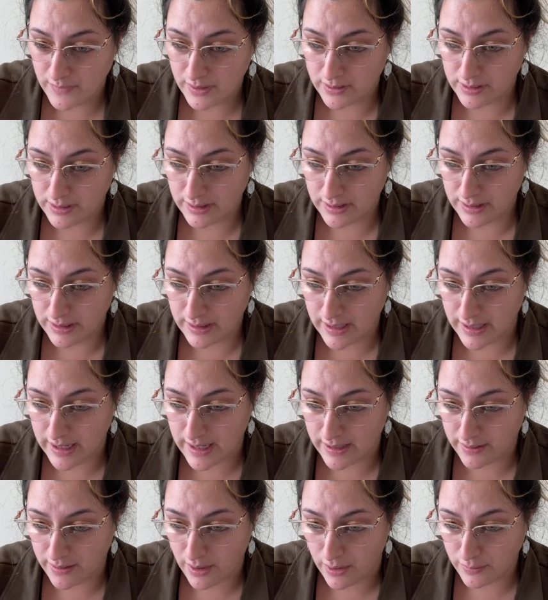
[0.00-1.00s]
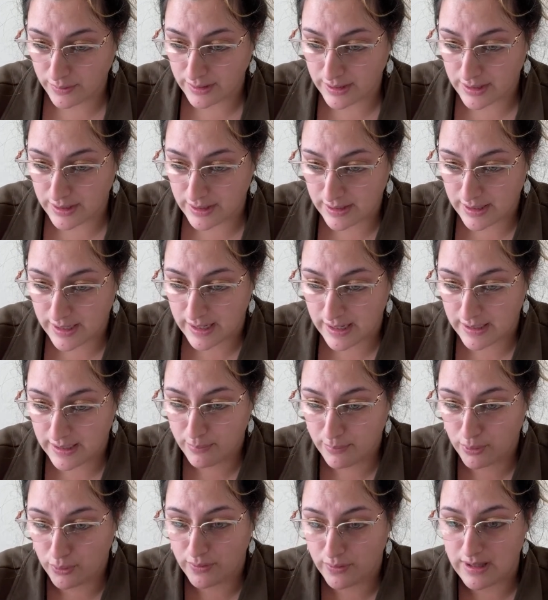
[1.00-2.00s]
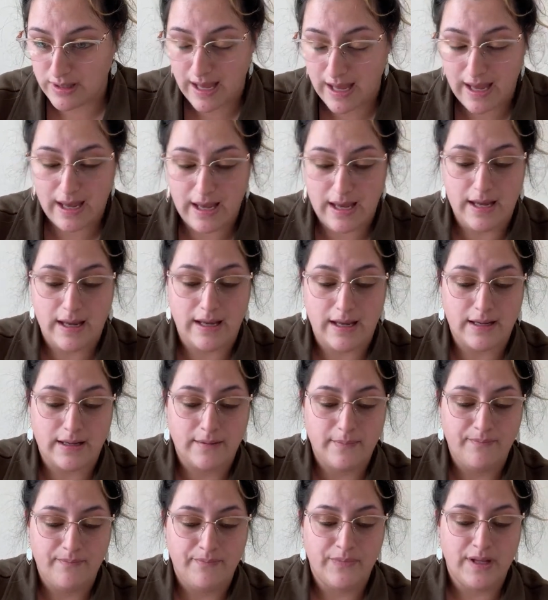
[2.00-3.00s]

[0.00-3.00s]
Good thing I hate coconut. Hey, boo thing.